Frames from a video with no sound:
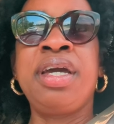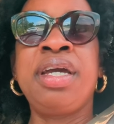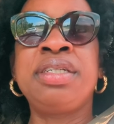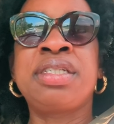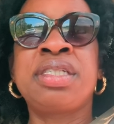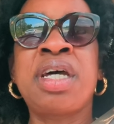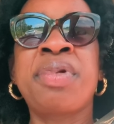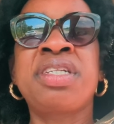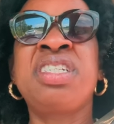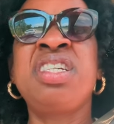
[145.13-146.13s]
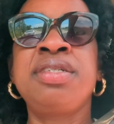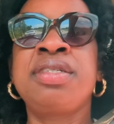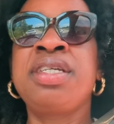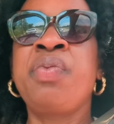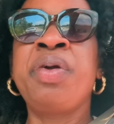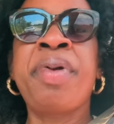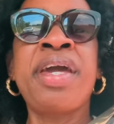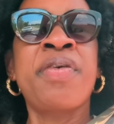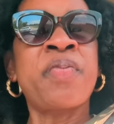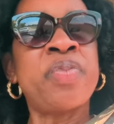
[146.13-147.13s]
into some of the decisions that we
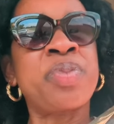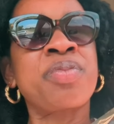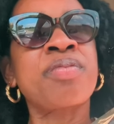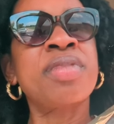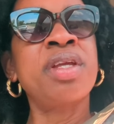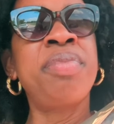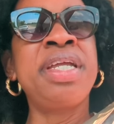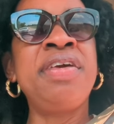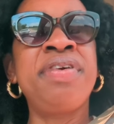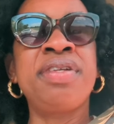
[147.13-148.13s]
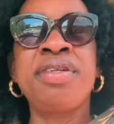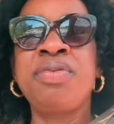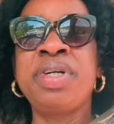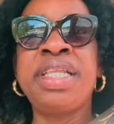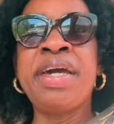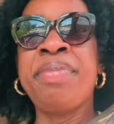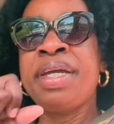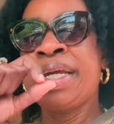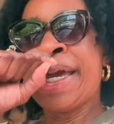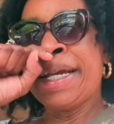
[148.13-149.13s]
make. But even with that
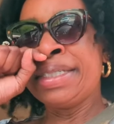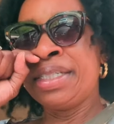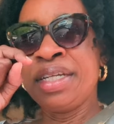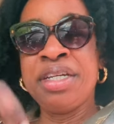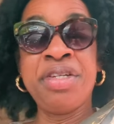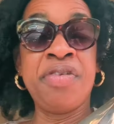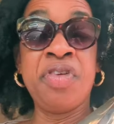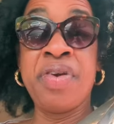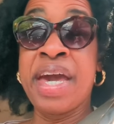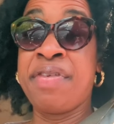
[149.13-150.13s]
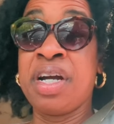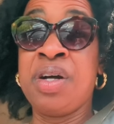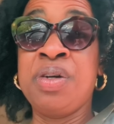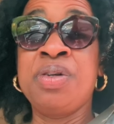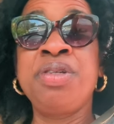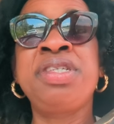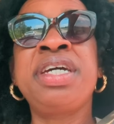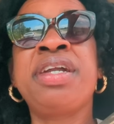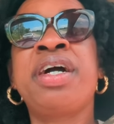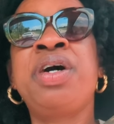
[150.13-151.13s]
being the case, you know, if you have a goal, you
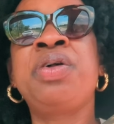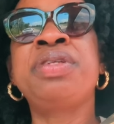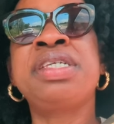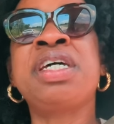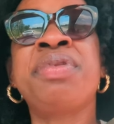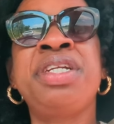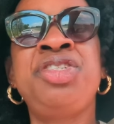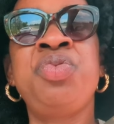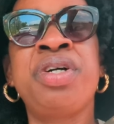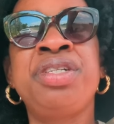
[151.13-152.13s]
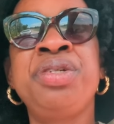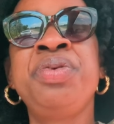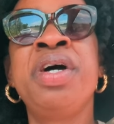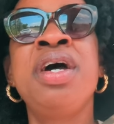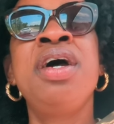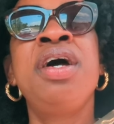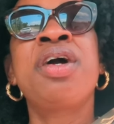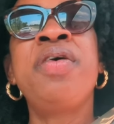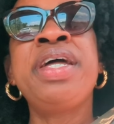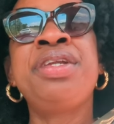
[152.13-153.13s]
set a goal and it's something that you want to do,
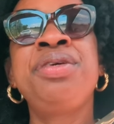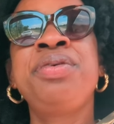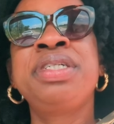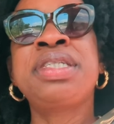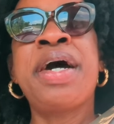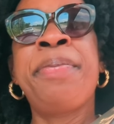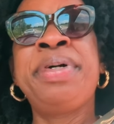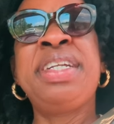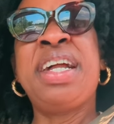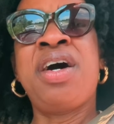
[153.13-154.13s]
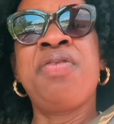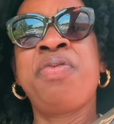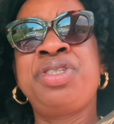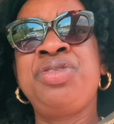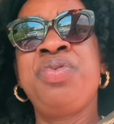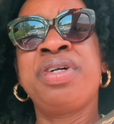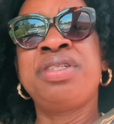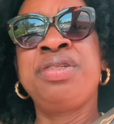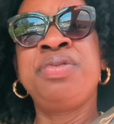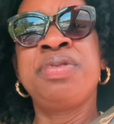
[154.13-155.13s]
go ahead and do it. Stop putting off what you want
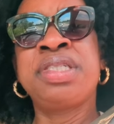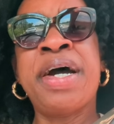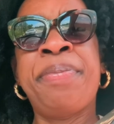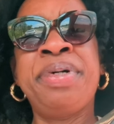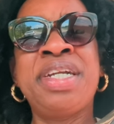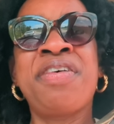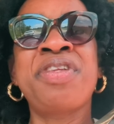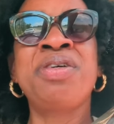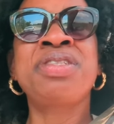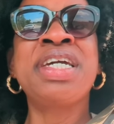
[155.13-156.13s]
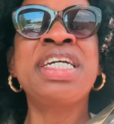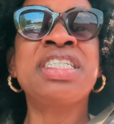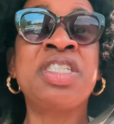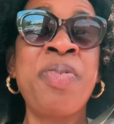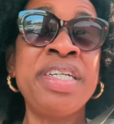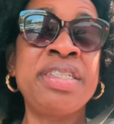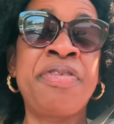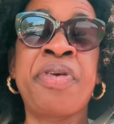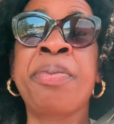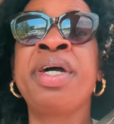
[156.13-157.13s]
to do. Stop putting off those things,
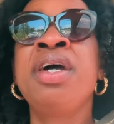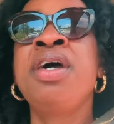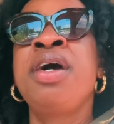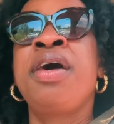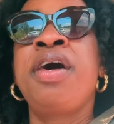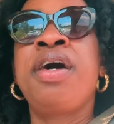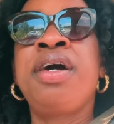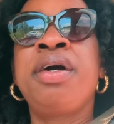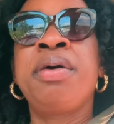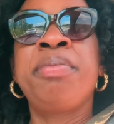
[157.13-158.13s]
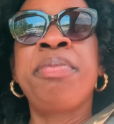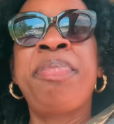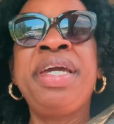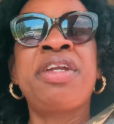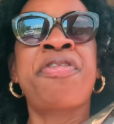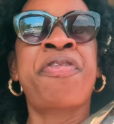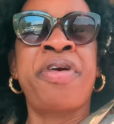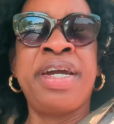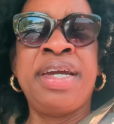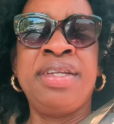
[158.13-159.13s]
especially from um, being
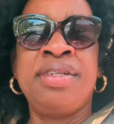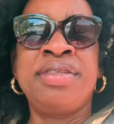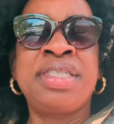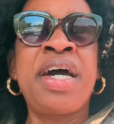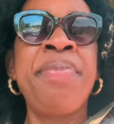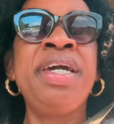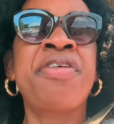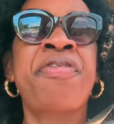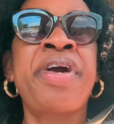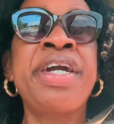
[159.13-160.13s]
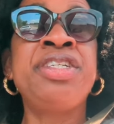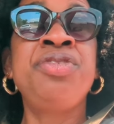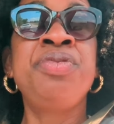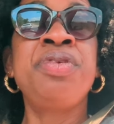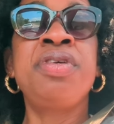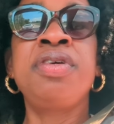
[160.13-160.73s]
afraid. Stop being afraid. You,